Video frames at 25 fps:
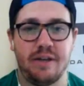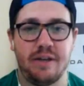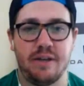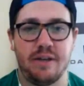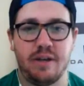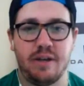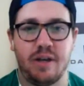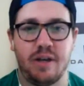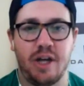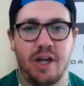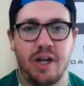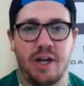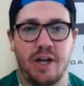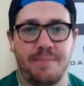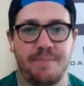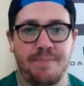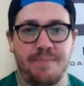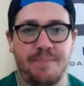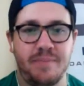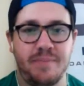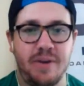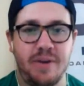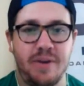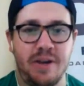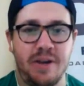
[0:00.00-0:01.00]

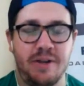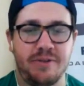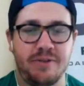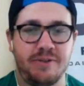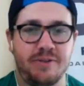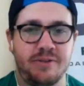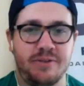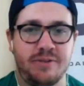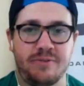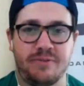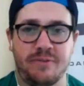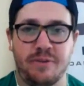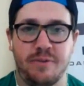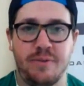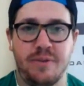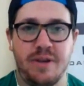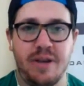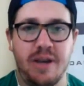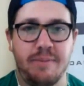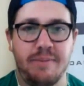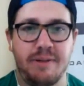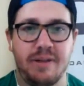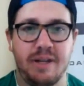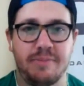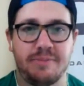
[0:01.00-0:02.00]
Um, for me, I
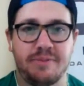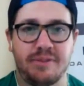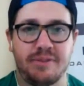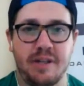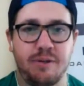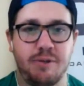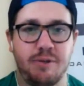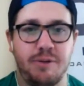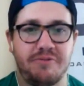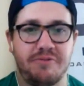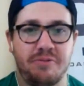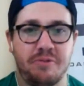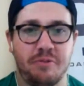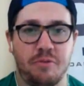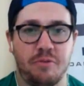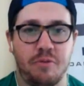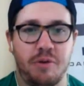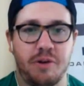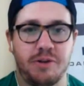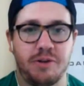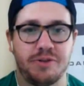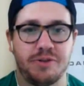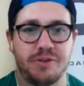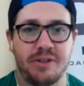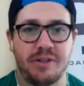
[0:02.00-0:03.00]
mean, I'm staying away from the
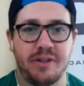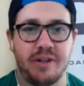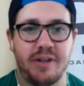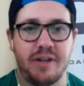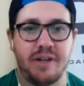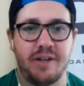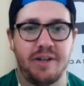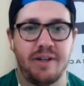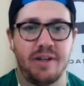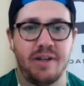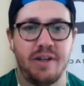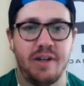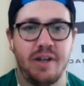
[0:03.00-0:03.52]
Royals tonight.